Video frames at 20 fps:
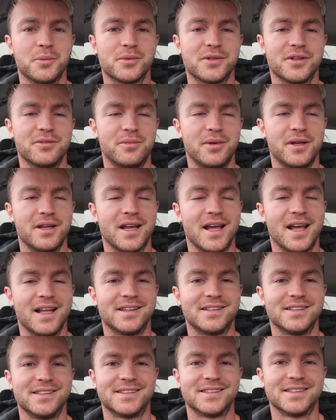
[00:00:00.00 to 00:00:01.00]
They've been
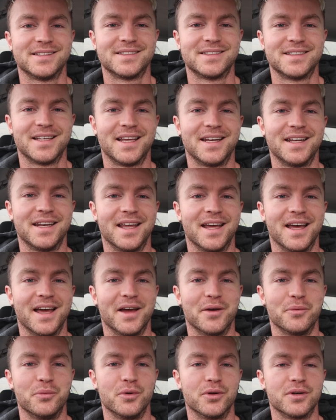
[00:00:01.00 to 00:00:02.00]
healthy since then,
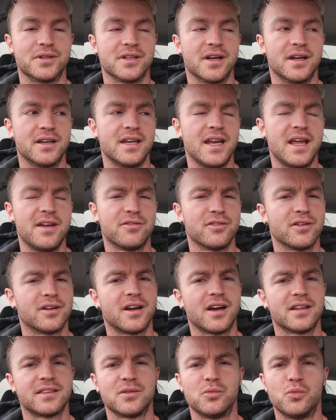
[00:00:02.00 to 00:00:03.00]
but I never
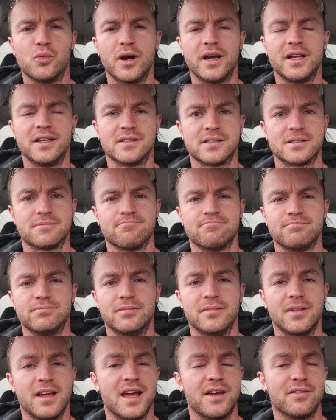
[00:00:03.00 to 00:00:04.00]
got them whitened,
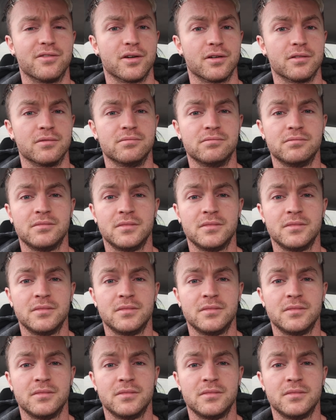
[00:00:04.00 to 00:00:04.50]
ever.